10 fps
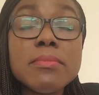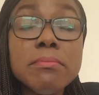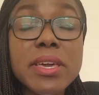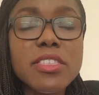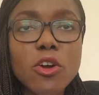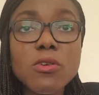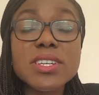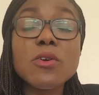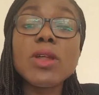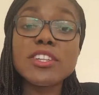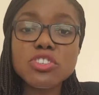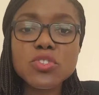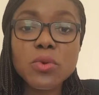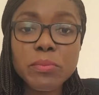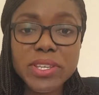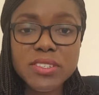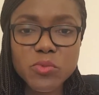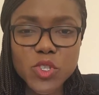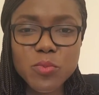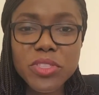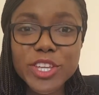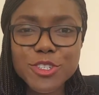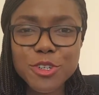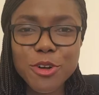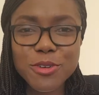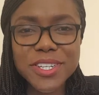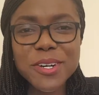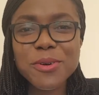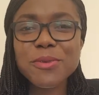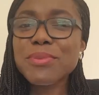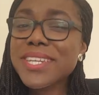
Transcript: made the altar call and just one person responded to your altar call.